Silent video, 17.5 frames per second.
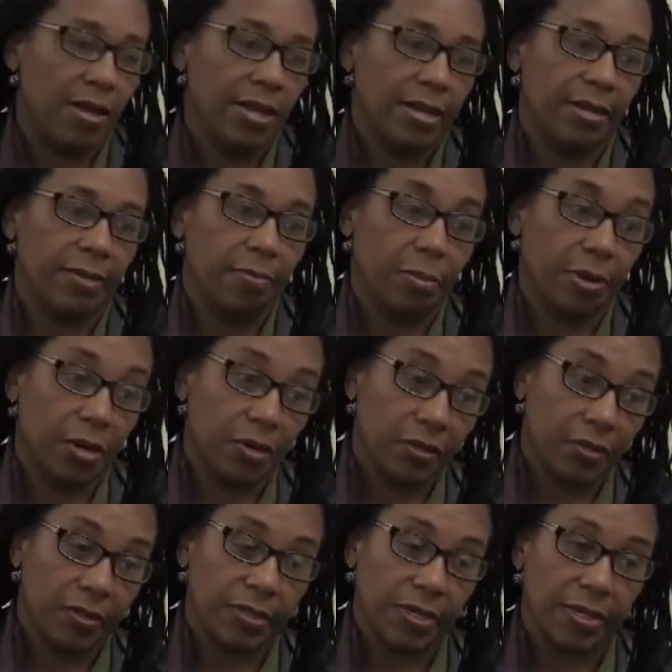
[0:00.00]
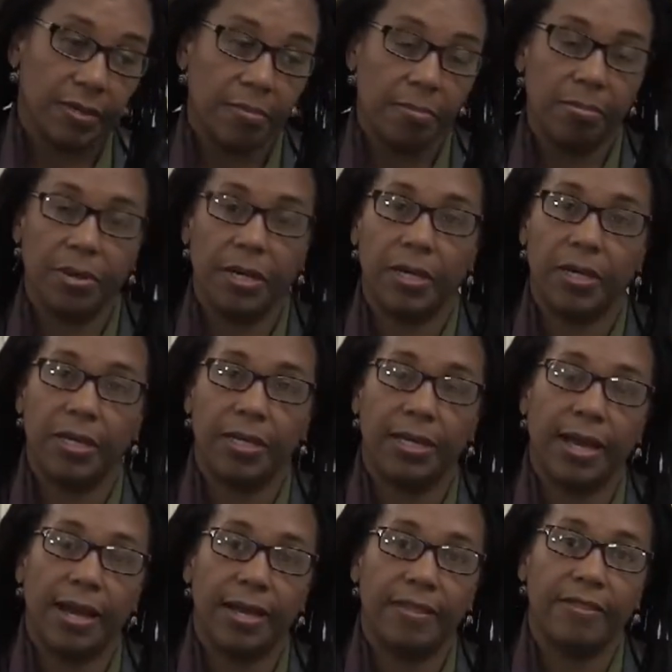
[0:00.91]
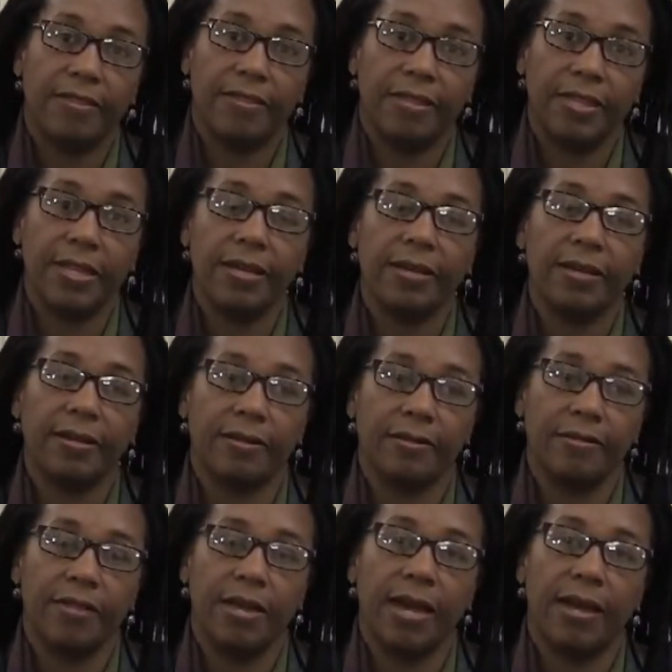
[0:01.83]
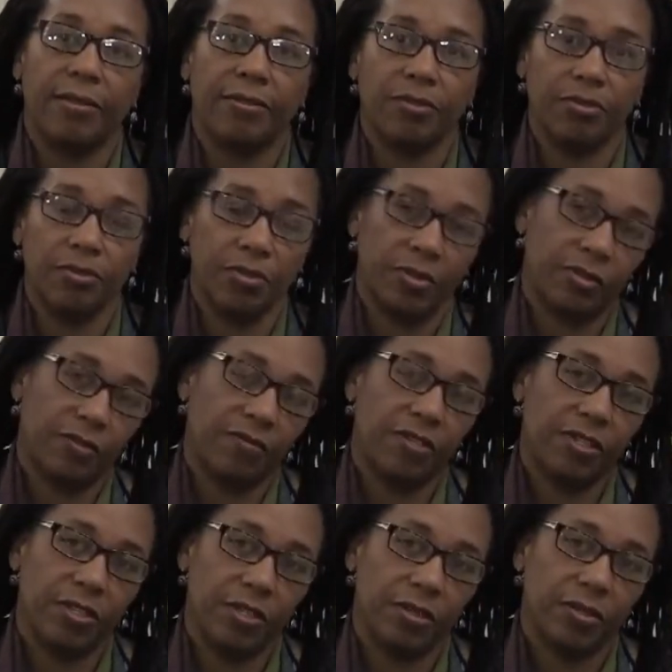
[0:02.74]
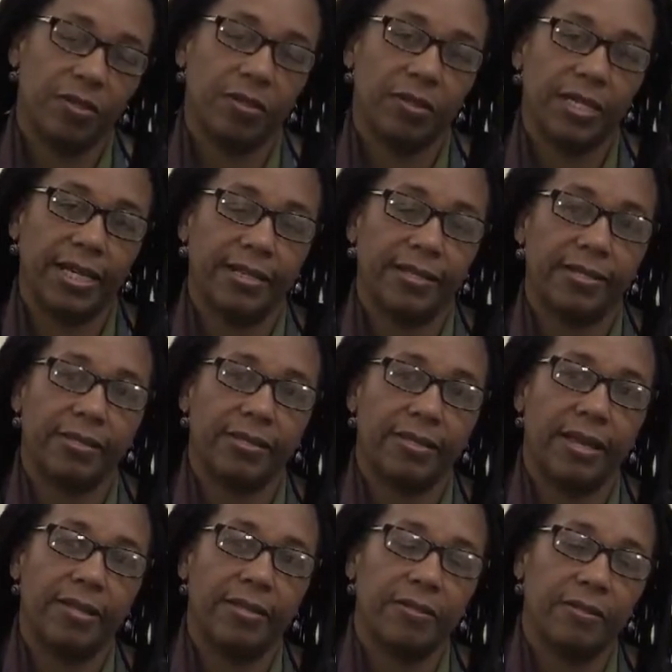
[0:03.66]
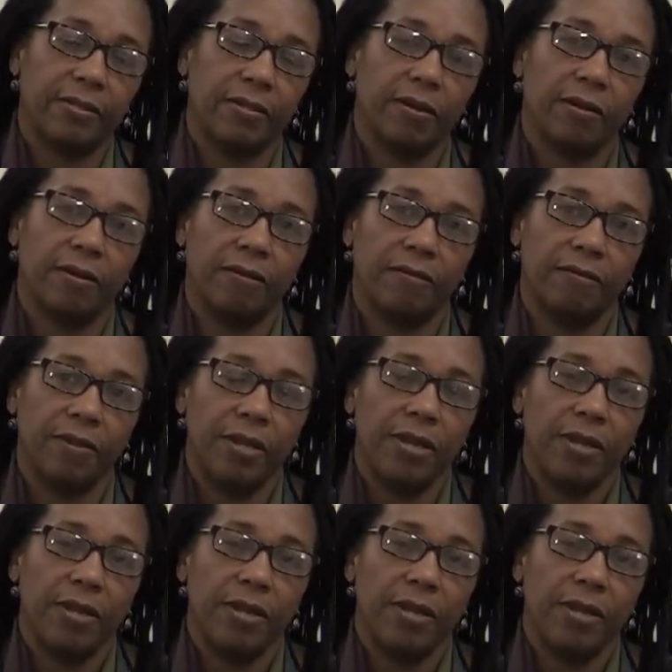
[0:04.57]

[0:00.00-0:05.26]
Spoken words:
in person, but I think that through this video you'll get a sense of